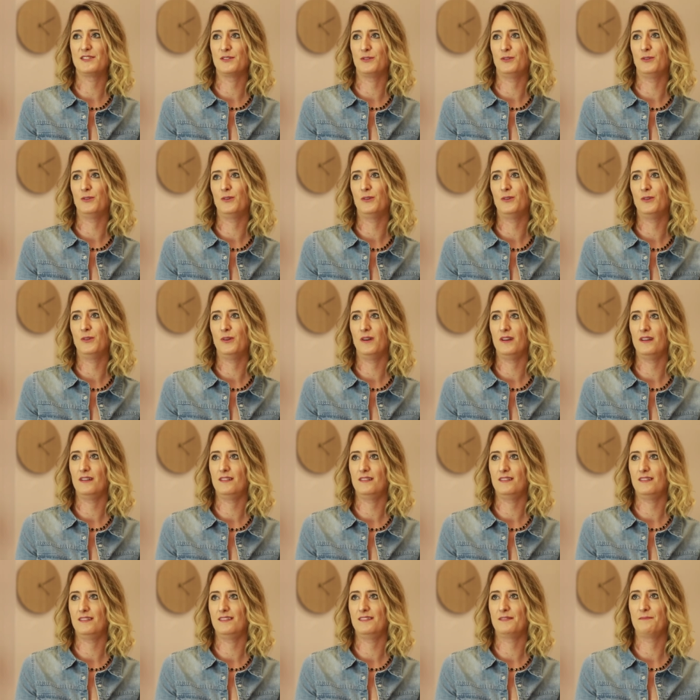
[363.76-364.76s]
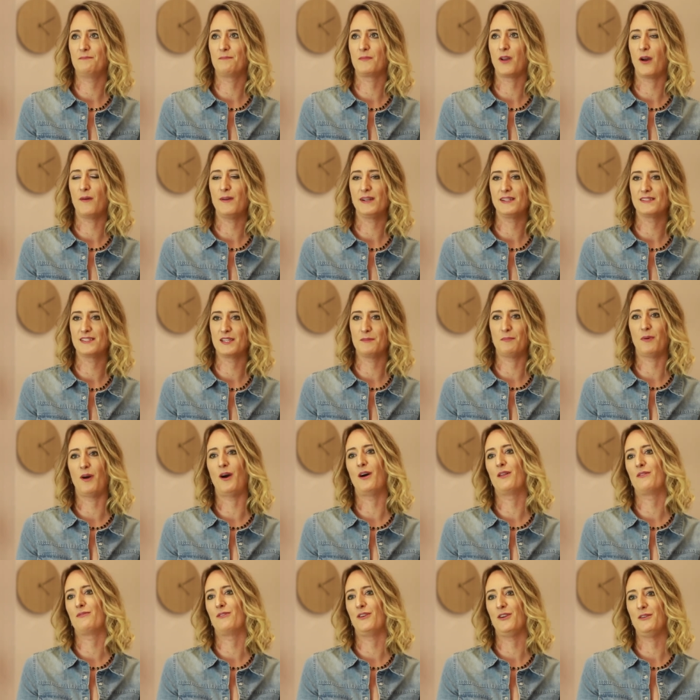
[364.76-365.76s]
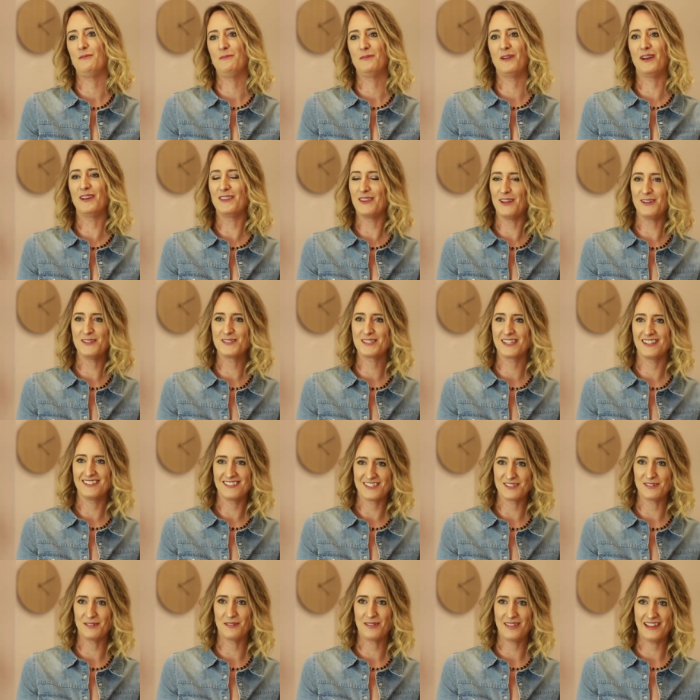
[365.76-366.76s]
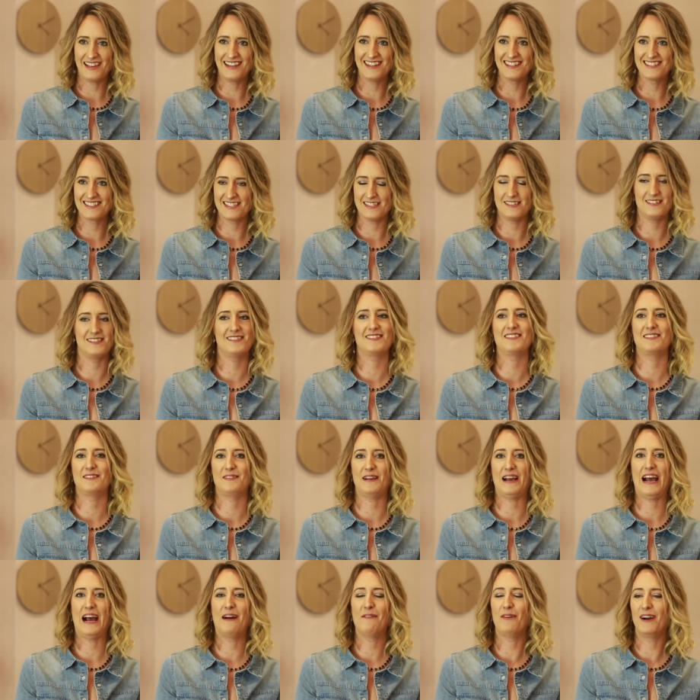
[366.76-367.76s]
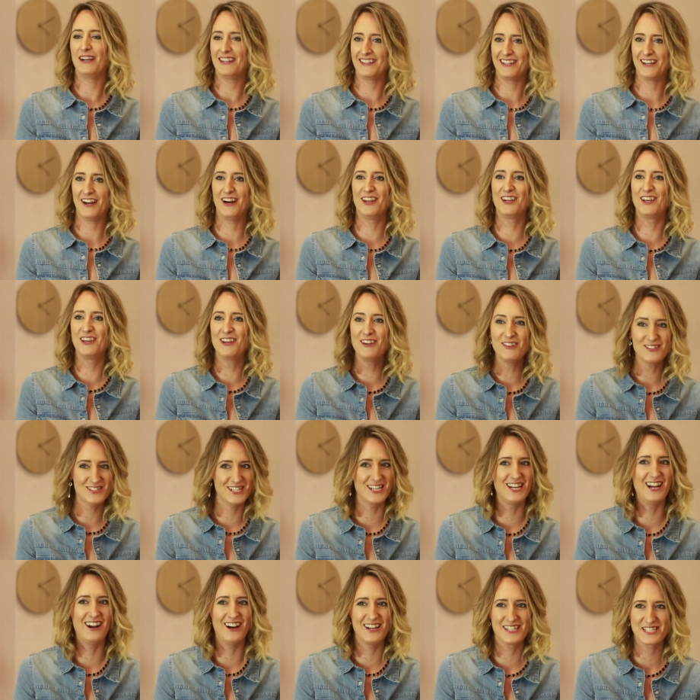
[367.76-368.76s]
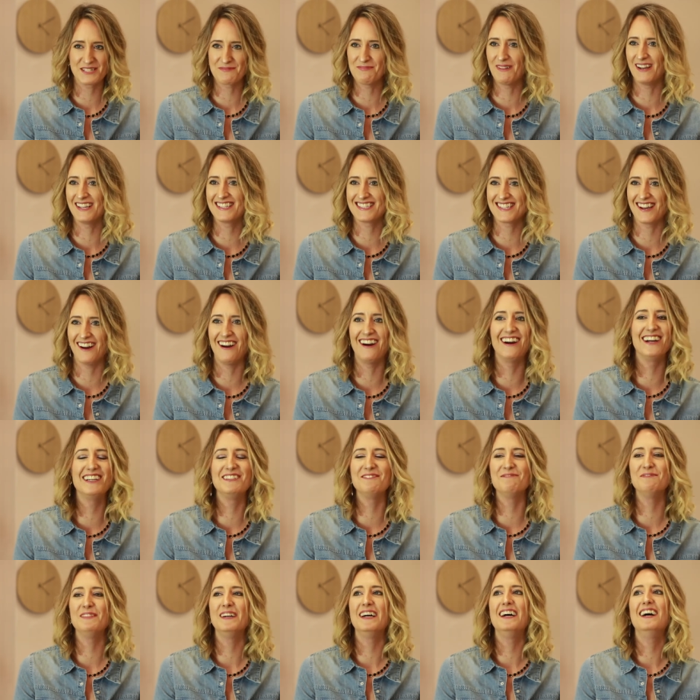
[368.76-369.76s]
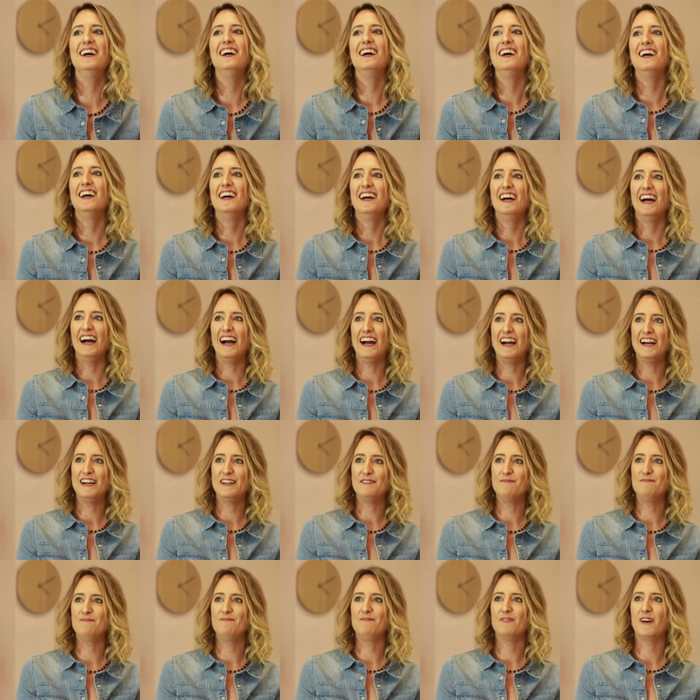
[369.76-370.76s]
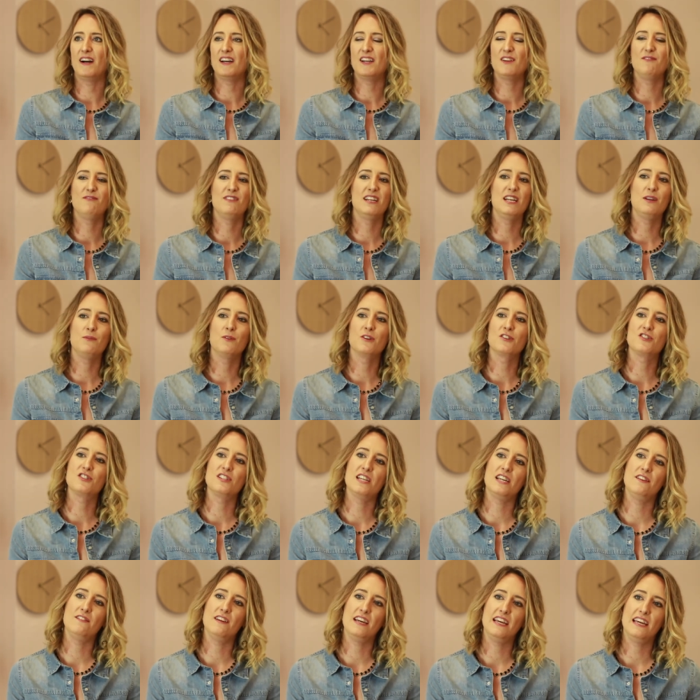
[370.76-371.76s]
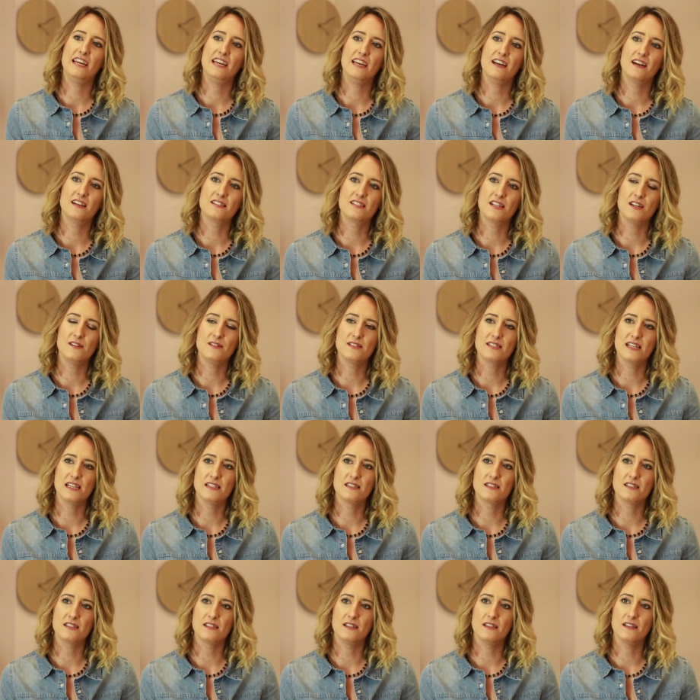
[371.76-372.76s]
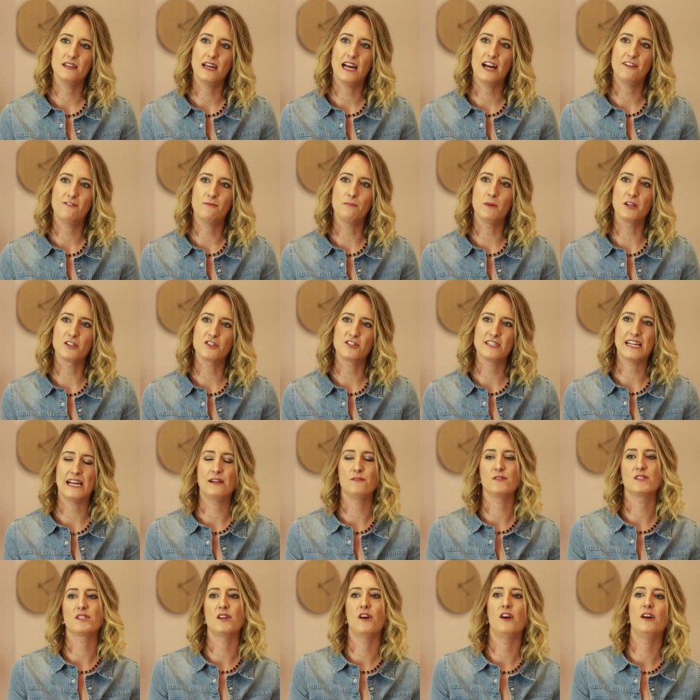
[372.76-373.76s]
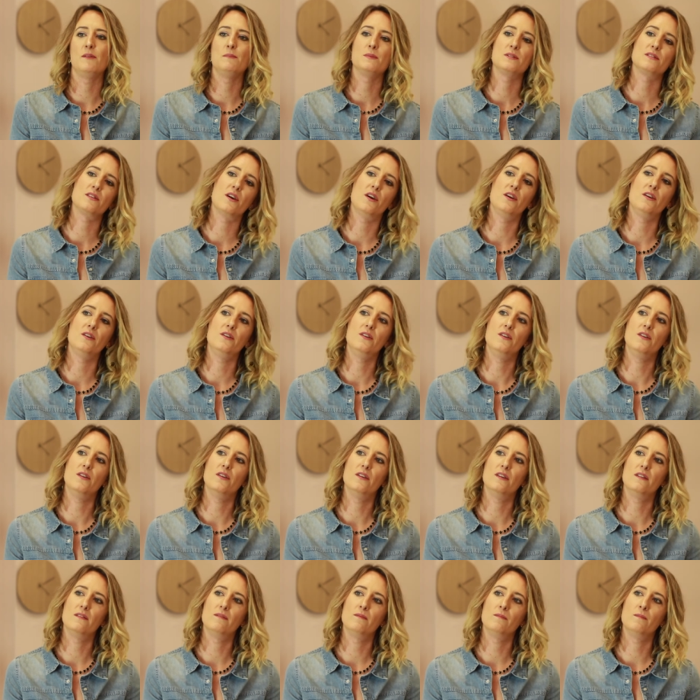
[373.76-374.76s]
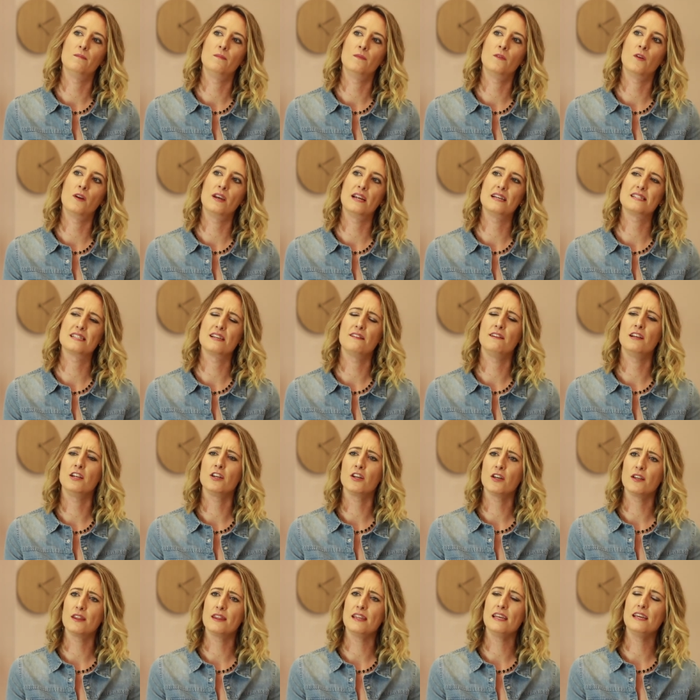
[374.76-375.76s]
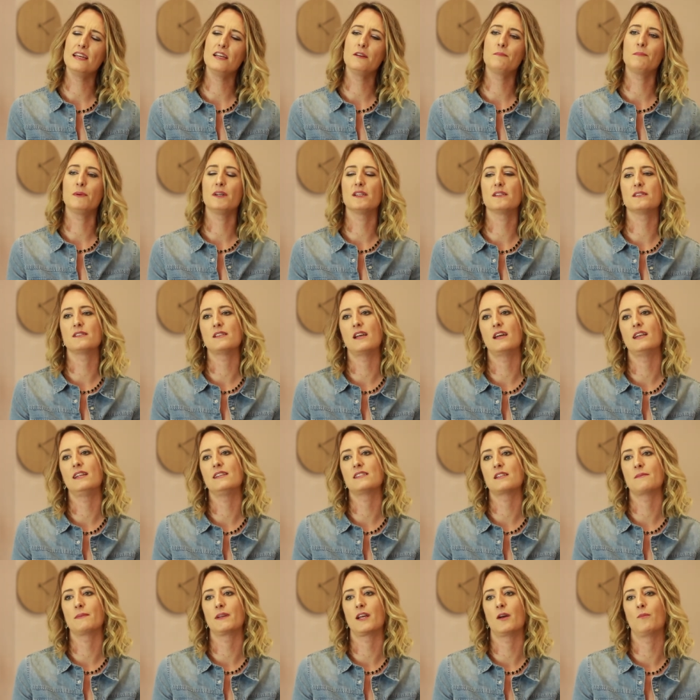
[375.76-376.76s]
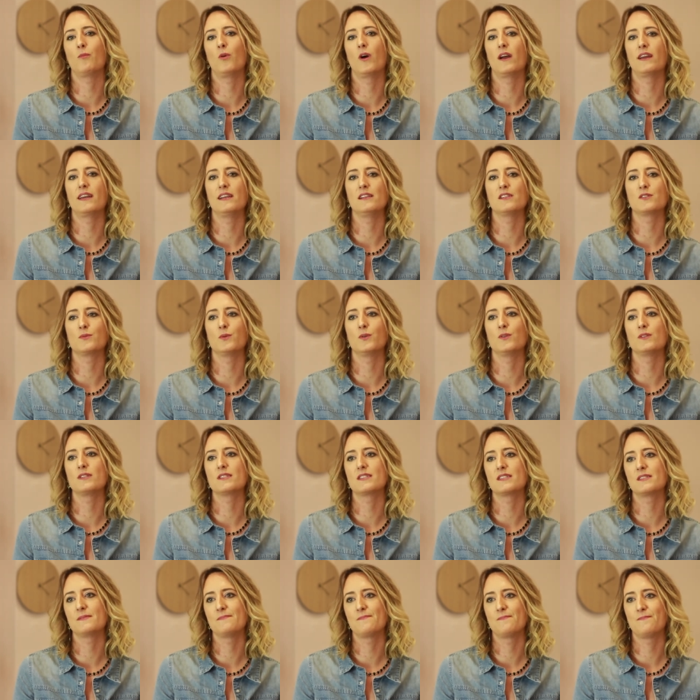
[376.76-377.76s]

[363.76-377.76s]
or going to the bathroom, like those kind of sort of things is how I kind of utilise my time. I don't really watch TV, I don't tend to have much downtime, so not necessarily a good thing, but certainly something I'm working towards.